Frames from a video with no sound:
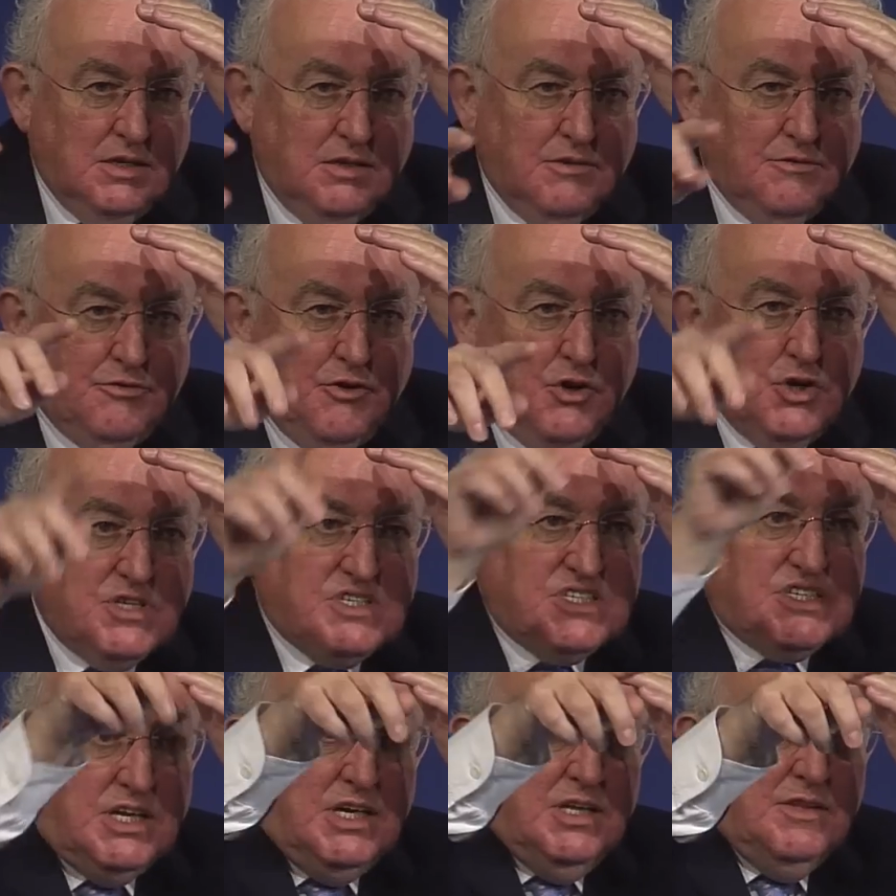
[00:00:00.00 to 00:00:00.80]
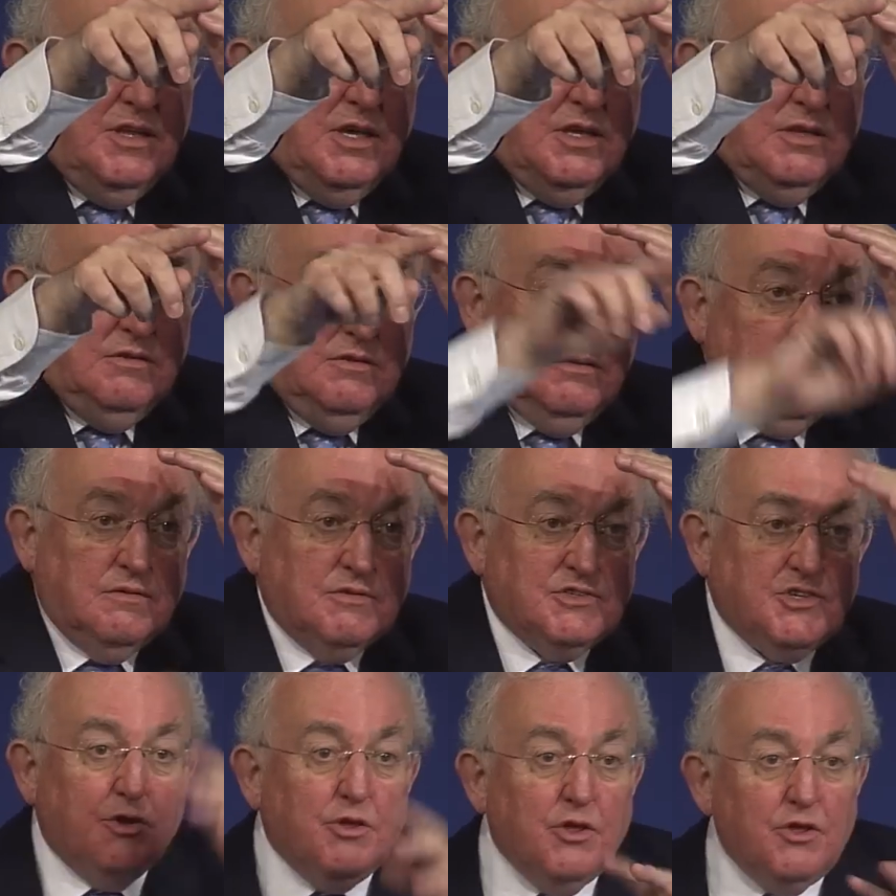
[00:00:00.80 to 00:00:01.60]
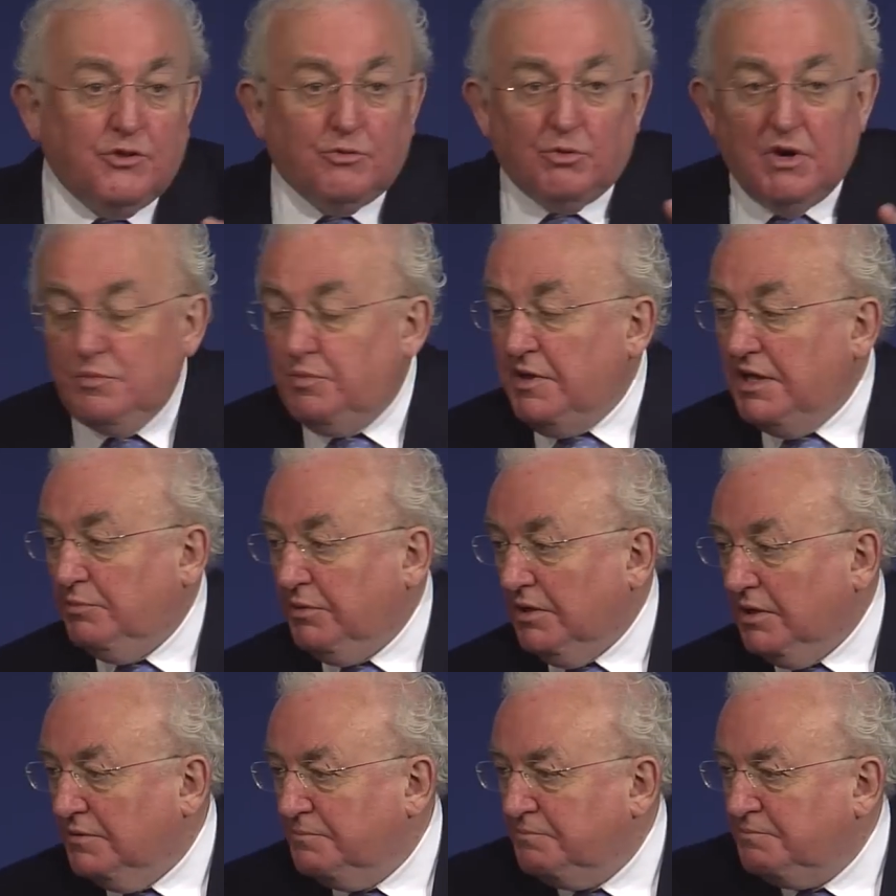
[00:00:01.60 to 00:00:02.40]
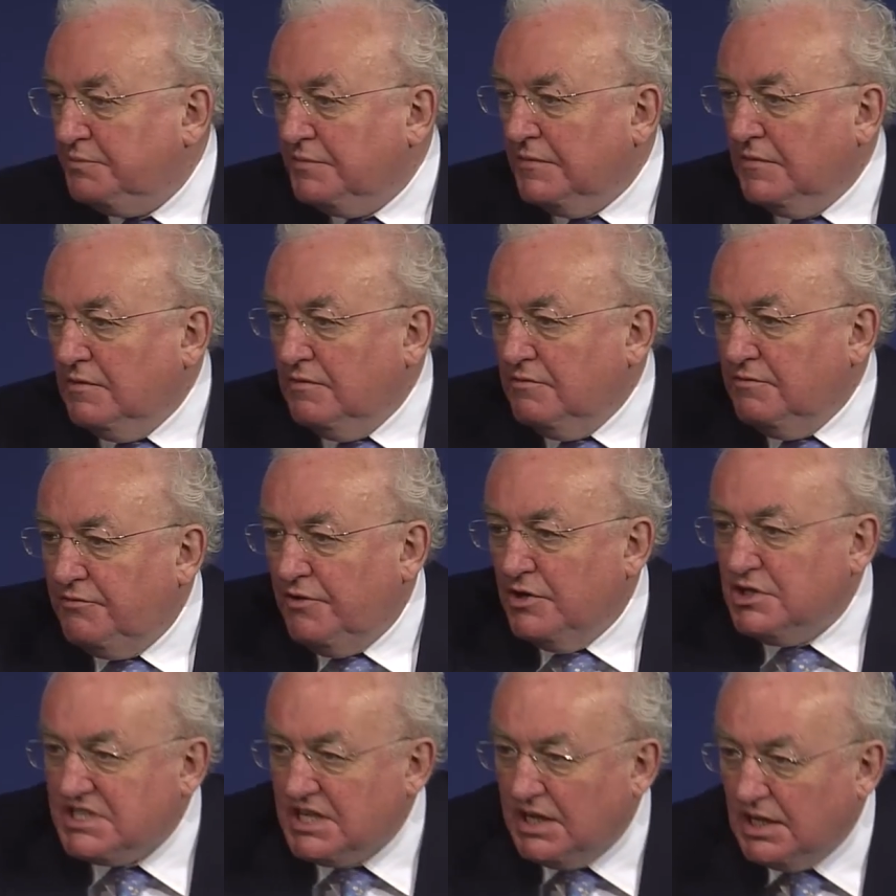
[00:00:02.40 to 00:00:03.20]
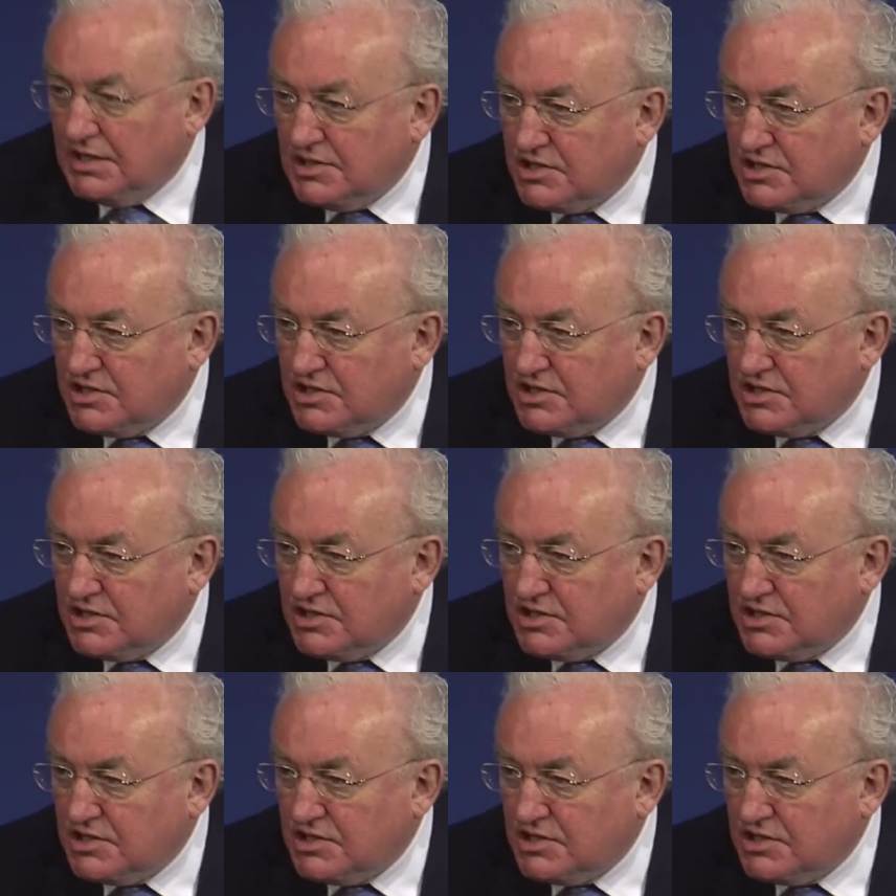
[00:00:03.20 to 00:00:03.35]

first, and then, so there are three people. Firstly,